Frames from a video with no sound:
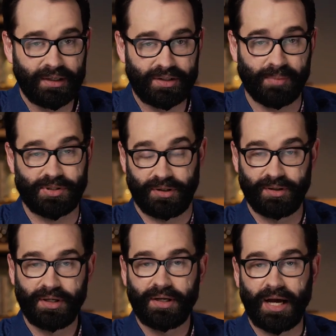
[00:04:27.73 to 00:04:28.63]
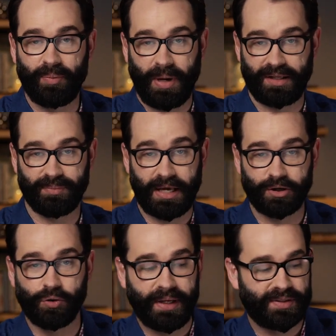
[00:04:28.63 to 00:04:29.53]
dumpster out back, the
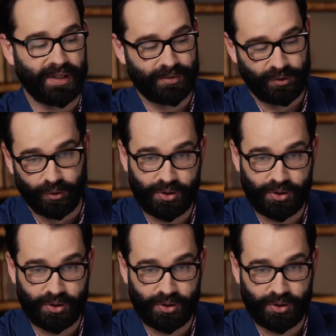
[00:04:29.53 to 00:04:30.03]
medical waste dumpster,